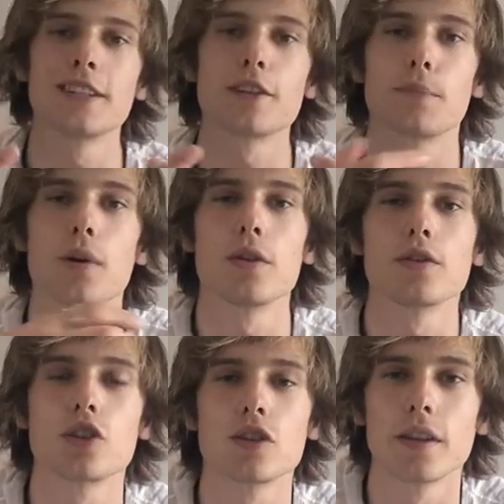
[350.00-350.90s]

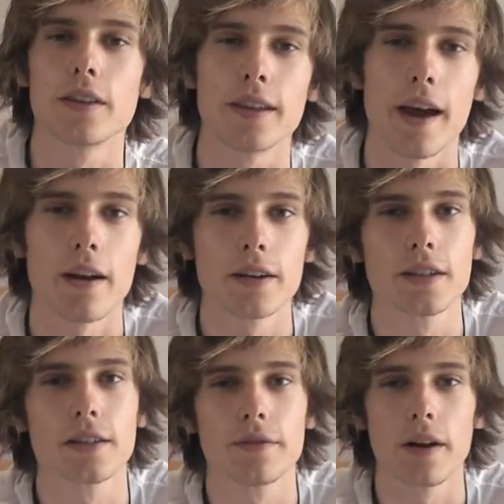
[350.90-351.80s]
approach to the
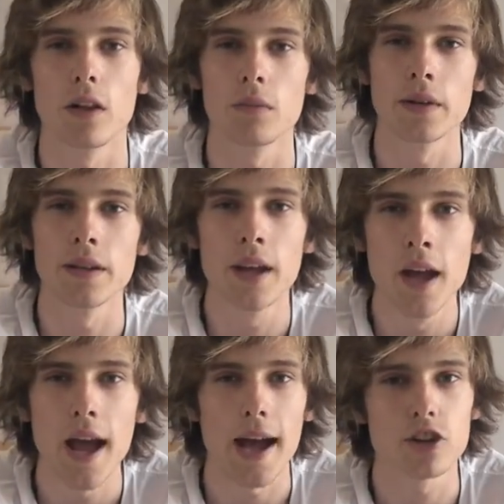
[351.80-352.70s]
character development
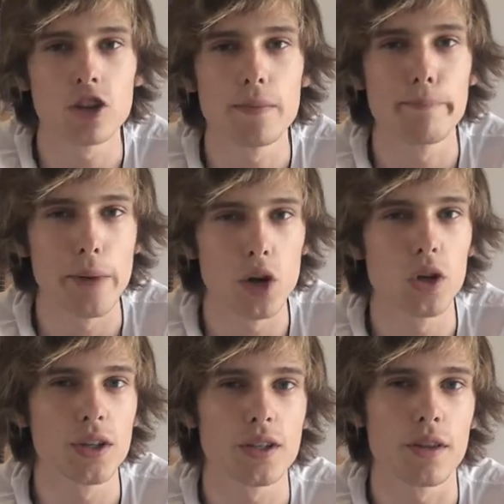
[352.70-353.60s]
actually
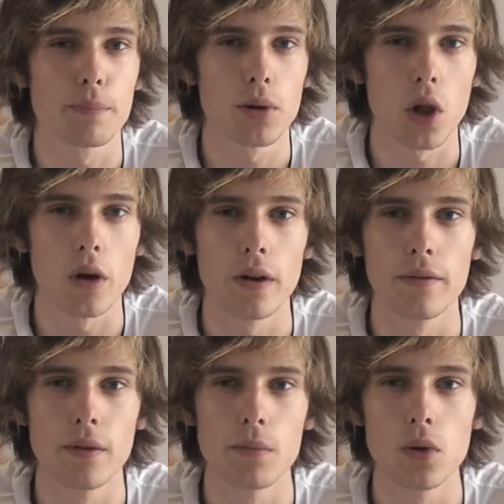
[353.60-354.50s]
mirrors the plot
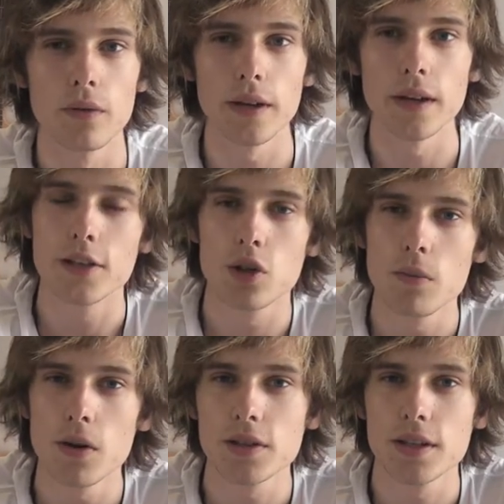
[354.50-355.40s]
of the movie. It's
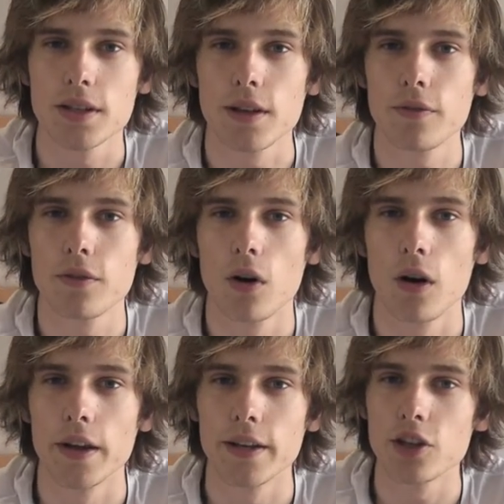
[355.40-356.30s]
almost as if
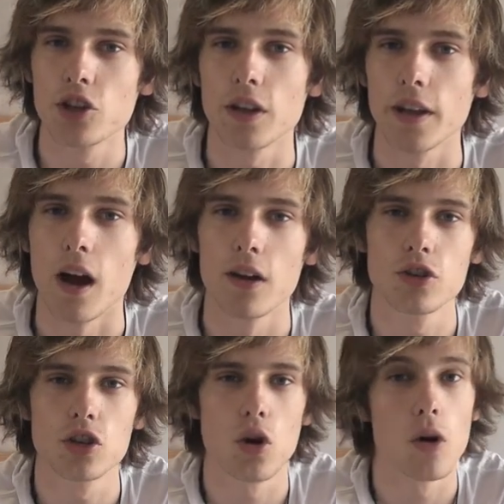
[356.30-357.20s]
you're initially
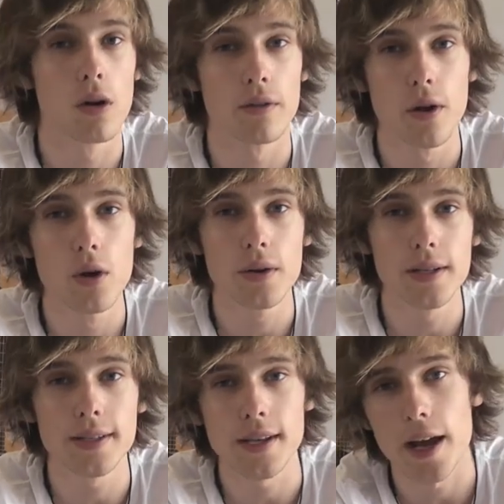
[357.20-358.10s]
unsure of who
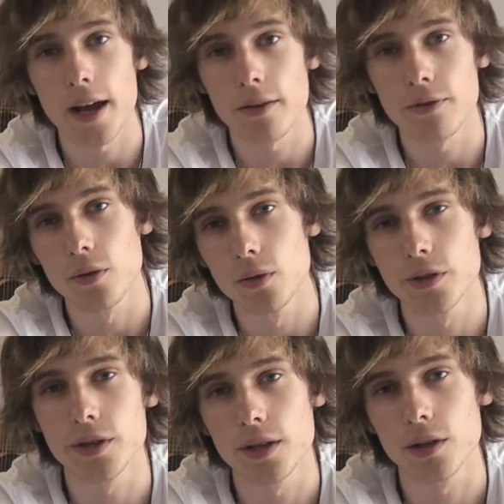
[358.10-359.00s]
is safe,
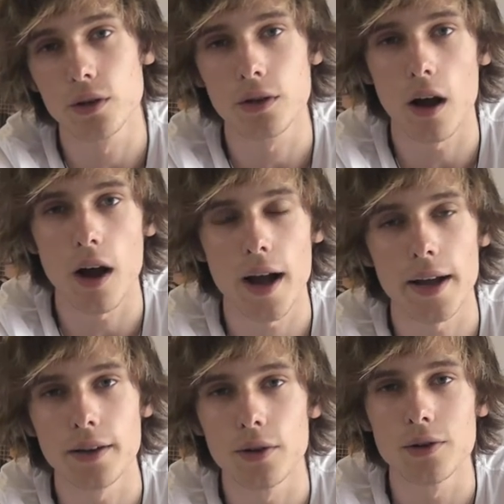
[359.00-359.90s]
who's the good guy,
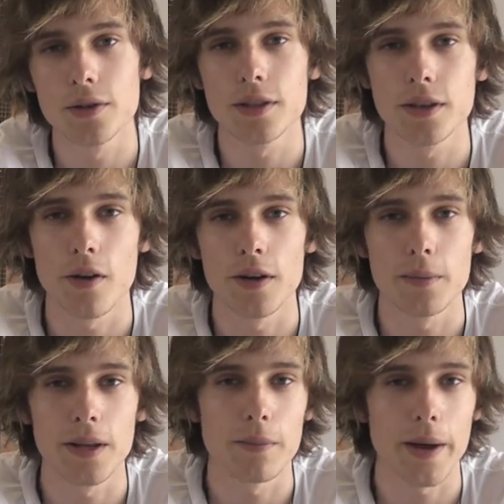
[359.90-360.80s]
and who's going to
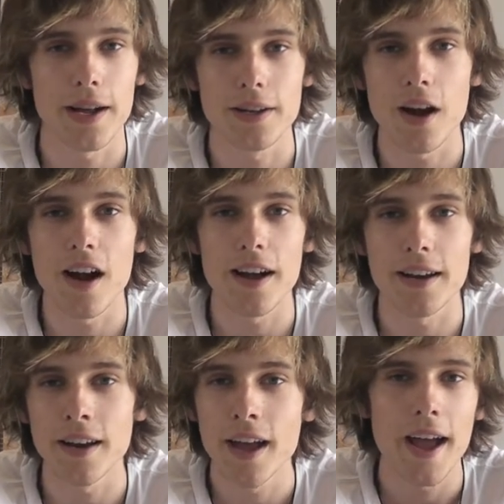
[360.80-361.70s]
be the bad guy,
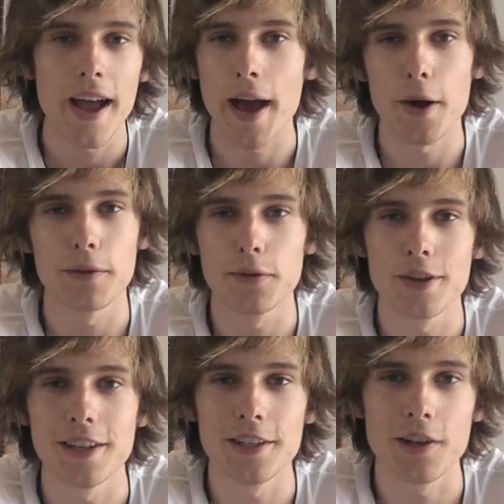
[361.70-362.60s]
and how
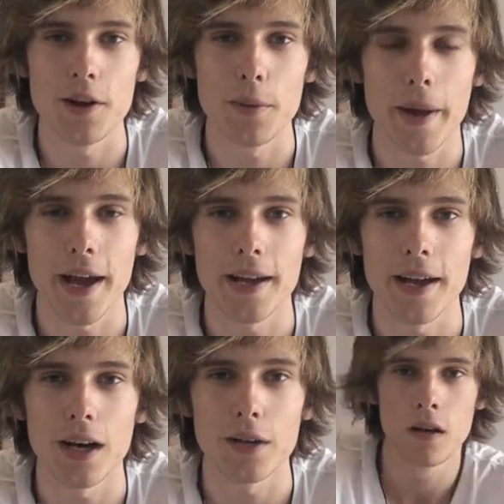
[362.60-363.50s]
everything is going to pan out.